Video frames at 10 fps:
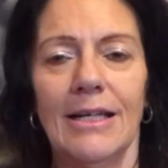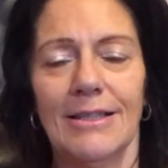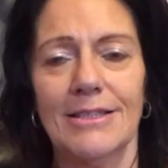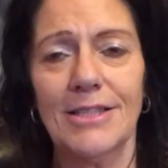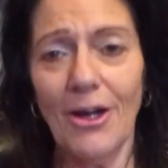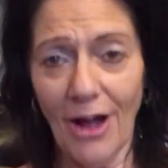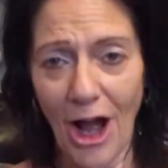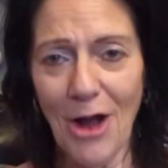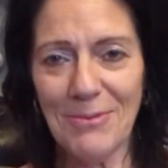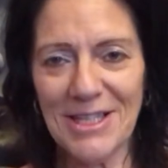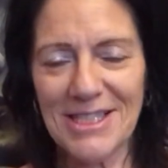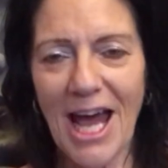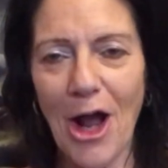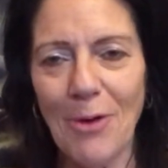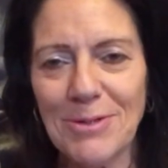So I hope this
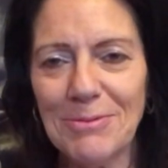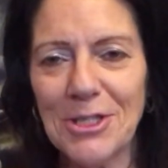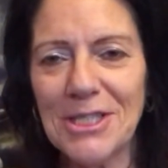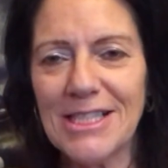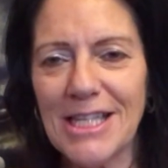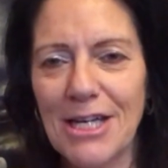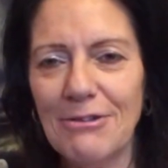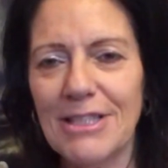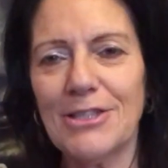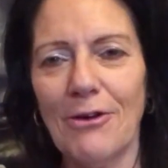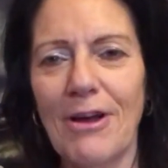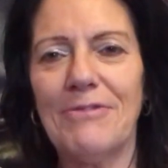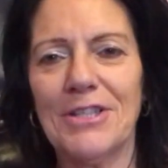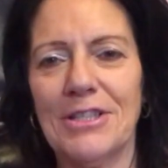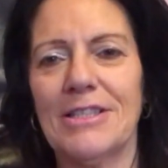helps. I'm doing a series of
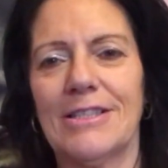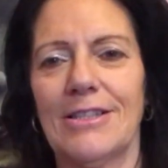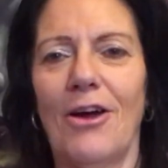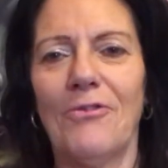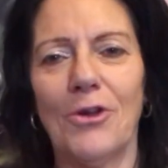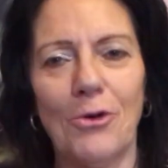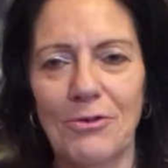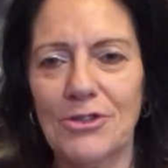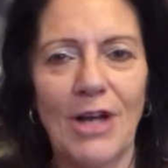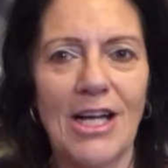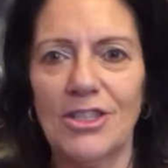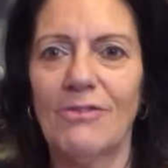evidence of the law of attraction.